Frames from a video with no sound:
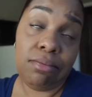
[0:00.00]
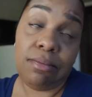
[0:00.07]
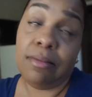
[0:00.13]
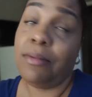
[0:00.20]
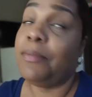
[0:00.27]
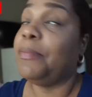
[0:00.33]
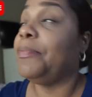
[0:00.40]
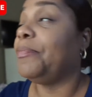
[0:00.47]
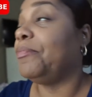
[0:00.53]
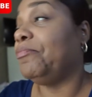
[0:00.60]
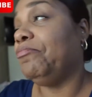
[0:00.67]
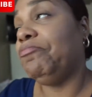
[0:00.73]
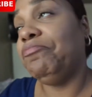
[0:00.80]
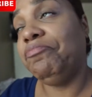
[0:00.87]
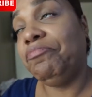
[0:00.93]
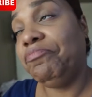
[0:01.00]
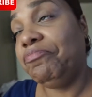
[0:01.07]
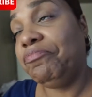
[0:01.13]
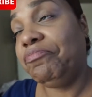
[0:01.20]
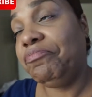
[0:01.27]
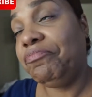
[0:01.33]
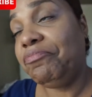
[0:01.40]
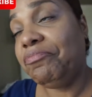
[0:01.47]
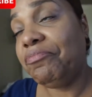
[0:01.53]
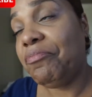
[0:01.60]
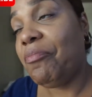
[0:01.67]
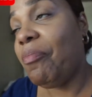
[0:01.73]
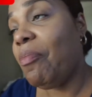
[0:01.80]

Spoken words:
Nothing is said.